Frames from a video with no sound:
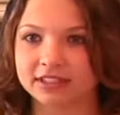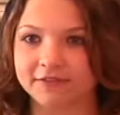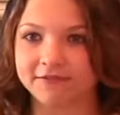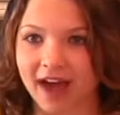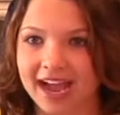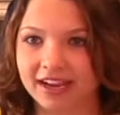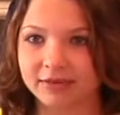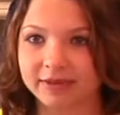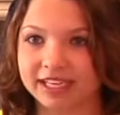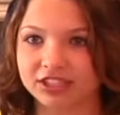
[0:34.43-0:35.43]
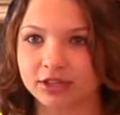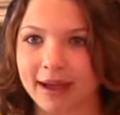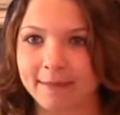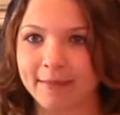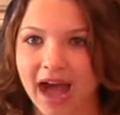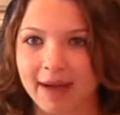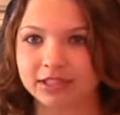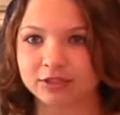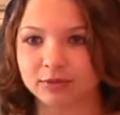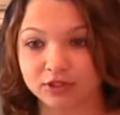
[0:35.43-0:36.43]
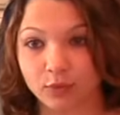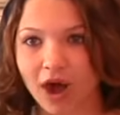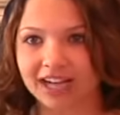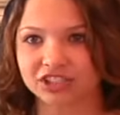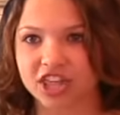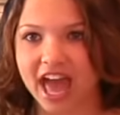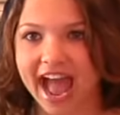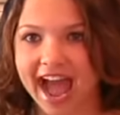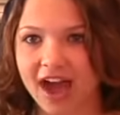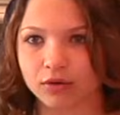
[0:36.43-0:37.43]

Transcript: Do you find yourself extremely angry one minute